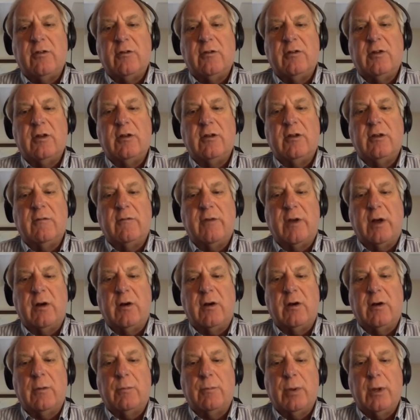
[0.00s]
to
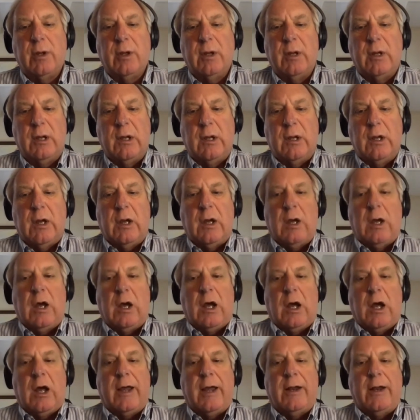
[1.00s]
develop
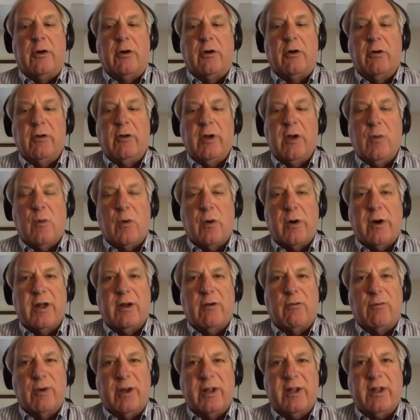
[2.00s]
an early
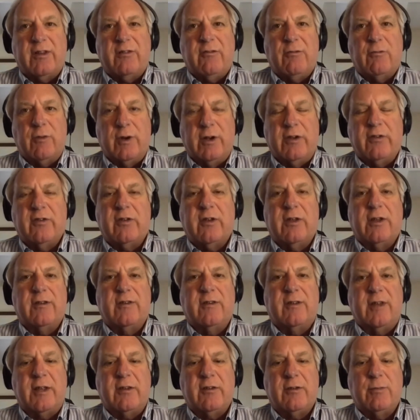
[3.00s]
warning risk
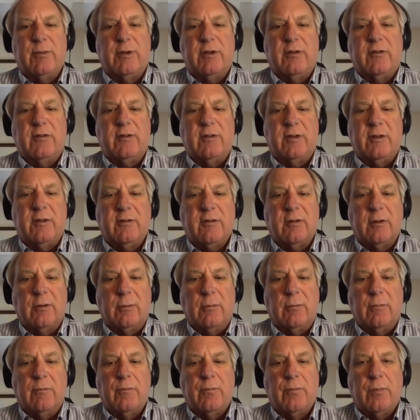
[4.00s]
assessment
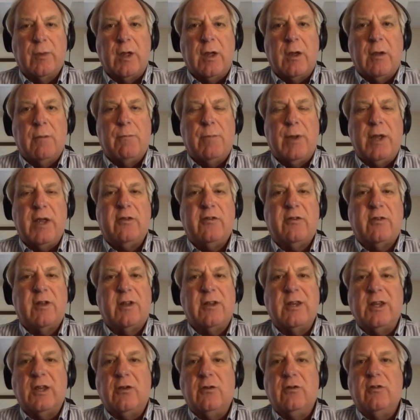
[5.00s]
system based
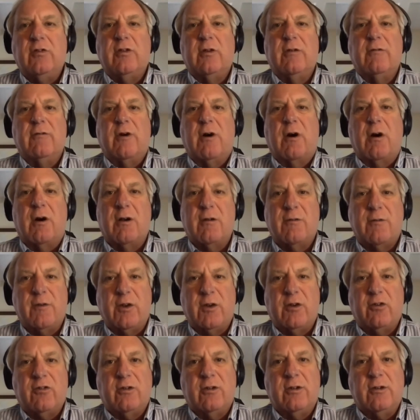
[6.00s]
on the use of
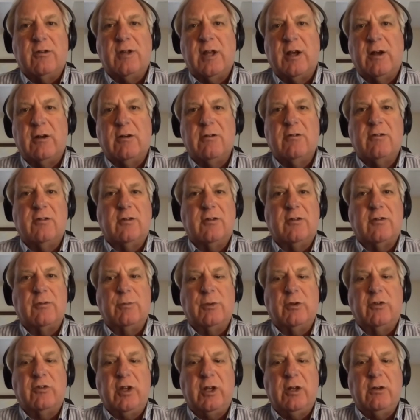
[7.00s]
artificial intelligence
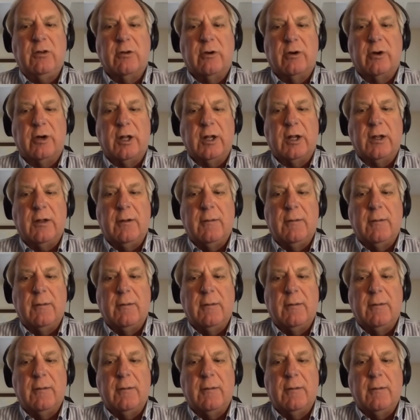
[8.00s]
machine learning